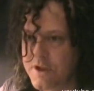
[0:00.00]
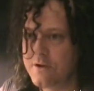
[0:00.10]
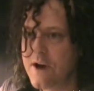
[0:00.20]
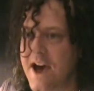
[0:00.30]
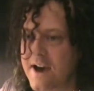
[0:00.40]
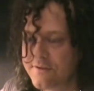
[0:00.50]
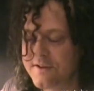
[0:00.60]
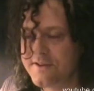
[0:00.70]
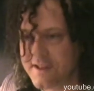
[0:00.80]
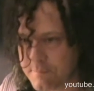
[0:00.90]
But you have
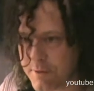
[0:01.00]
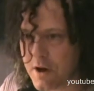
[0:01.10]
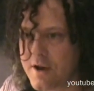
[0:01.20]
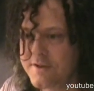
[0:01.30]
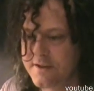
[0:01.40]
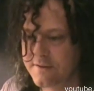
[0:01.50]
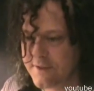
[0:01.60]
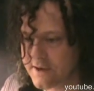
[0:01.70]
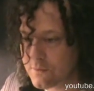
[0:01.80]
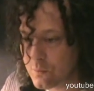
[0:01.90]
to stay positive,
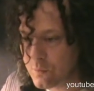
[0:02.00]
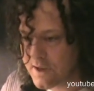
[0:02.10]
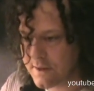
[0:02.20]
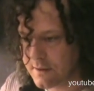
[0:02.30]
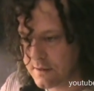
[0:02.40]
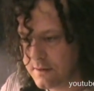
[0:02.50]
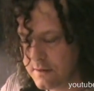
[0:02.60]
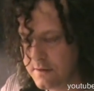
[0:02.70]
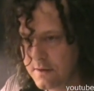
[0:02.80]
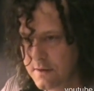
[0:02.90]
and it will.
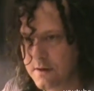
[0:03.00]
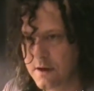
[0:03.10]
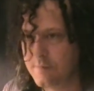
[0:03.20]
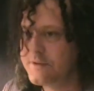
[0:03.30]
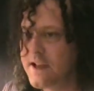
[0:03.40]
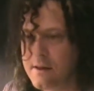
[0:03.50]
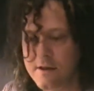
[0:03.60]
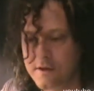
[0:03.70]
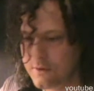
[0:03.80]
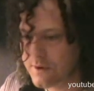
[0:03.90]
I'm
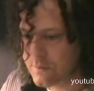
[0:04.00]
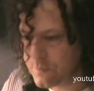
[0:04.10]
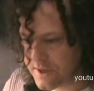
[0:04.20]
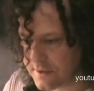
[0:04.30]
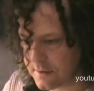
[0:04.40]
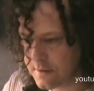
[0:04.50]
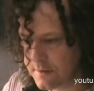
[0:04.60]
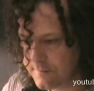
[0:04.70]
telling you, it will.